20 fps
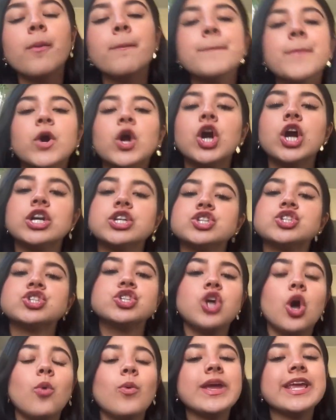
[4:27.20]

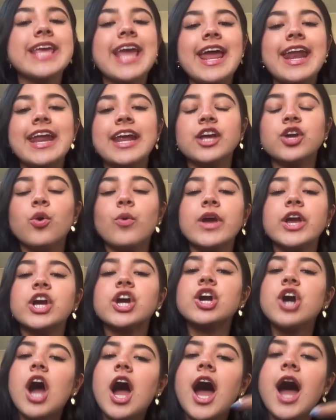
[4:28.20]
merch. Go and get it. Go
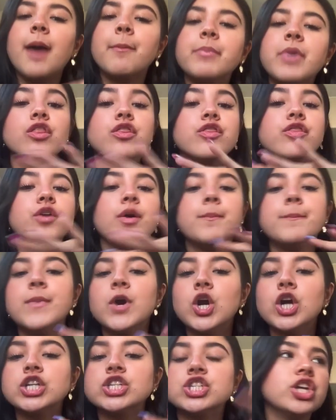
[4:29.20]
and cop the
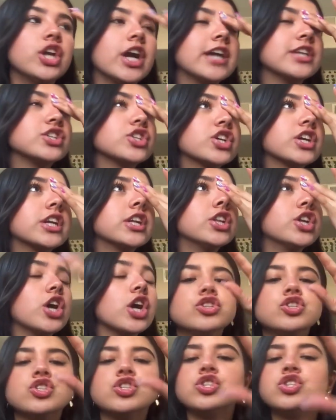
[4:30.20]
merch. You guys are gonna
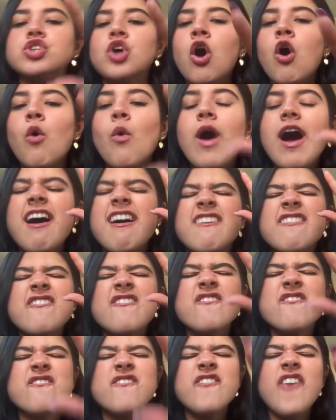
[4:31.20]
look so
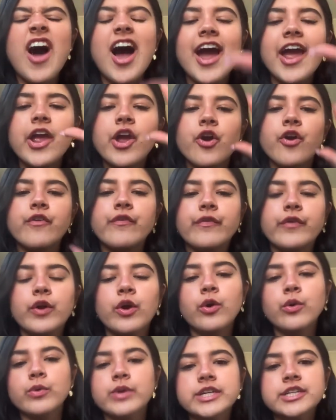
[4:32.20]
fire for
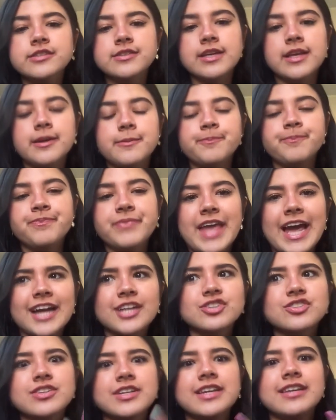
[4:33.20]
no reason.
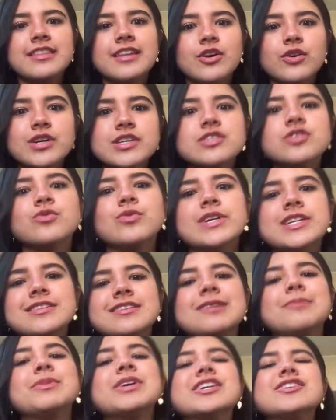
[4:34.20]
Actually, there is a
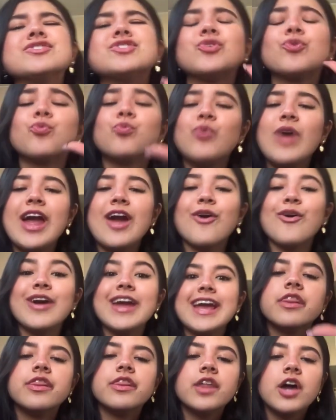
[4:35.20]
reason, because you're
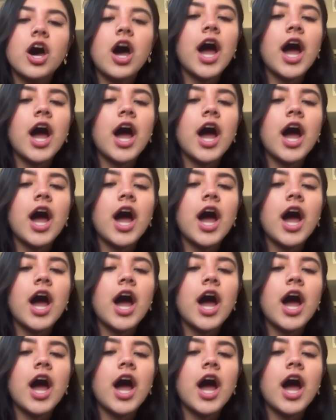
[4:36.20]
wearing the